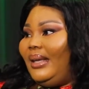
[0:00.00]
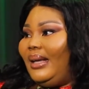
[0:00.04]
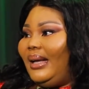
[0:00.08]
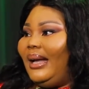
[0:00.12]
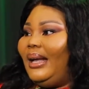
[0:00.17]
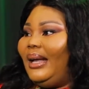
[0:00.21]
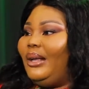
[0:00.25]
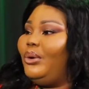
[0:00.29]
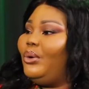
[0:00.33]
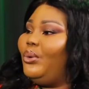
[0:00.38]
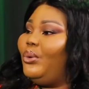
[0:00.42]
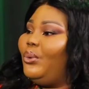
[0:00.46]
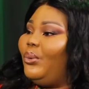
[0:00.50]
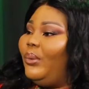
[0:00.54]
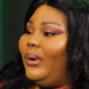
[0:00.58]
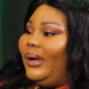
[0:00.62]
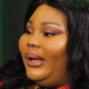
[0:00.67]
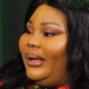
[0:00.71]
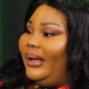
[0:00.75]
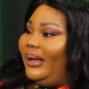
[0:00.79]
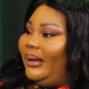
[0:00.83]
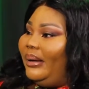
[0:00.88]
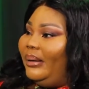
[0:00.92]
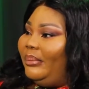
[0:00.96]
I know who I
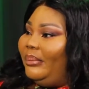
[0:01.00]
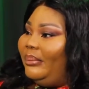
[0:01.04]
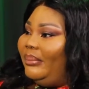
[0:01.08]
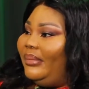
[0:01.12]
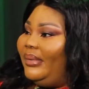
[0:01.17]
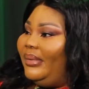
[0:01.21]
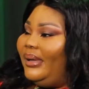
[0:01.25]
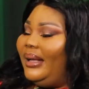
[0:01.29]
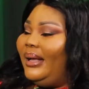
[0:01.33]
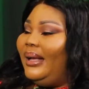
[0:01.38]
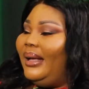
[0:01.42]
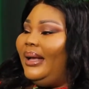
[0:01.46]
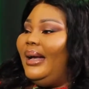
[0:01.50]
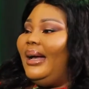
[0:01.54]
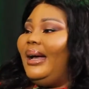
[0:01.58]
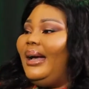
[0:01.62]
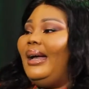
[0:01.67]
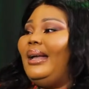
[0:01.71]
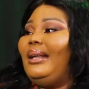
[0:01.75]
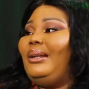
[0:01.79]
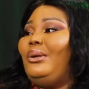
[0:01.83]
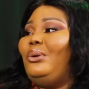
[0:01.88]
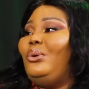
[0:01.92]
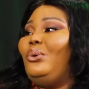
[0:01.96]
am.
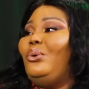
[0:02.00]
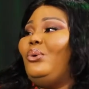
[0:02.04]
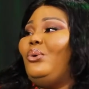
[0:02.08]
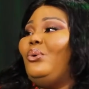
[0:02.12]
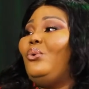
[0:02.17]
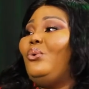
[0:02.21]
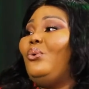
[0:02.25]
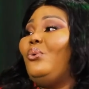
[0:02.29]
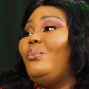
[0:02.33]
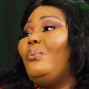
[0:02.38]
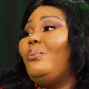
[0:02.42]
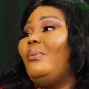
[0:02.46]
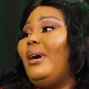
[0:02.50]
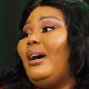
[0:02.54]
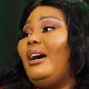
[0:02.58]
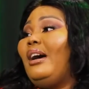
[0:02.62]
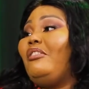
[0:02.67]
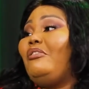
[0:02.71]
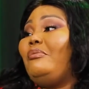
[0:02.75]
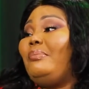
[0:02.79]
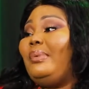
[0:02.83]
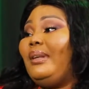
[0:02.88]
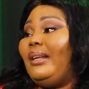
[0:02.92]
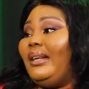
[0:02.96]
I know whom
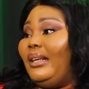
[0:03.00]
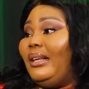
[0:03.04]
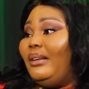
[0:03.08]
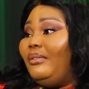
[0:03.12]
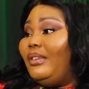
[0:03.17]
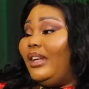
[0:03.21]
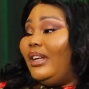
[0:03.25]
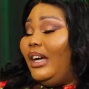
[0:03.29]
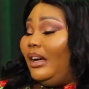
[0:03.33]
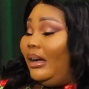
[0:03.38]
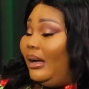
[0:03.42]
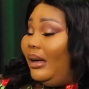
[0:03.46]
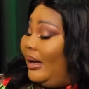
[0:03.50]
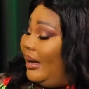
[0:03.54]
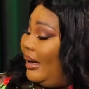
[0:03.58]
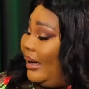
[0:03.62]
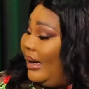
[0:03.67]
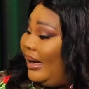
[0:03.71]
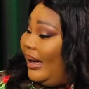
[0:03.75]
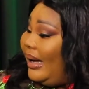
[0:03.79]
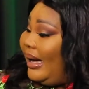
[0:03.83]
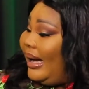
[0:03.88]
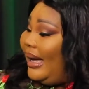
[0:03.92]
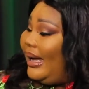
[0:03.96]
I've believed
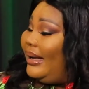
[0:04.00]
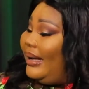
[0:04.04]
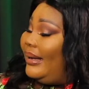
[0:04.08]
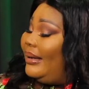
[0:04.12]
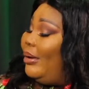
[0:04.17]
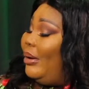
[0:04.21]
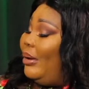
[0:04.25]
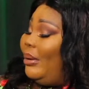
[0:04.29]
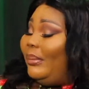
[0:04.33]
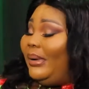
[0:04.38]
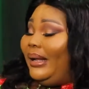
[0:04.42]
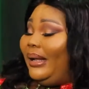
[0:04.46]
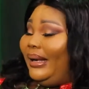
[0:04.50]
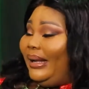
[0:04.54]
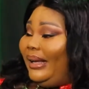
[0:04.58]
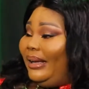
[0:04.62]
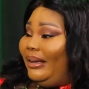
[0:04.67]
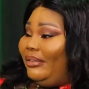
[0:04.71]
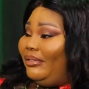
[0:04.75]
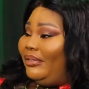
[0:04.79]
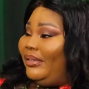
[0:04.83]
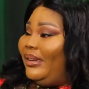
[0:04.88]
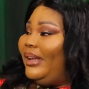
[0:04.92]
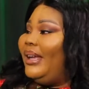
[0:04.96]
all my
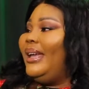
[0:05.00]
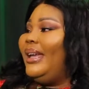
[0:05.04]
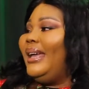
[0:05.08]
life.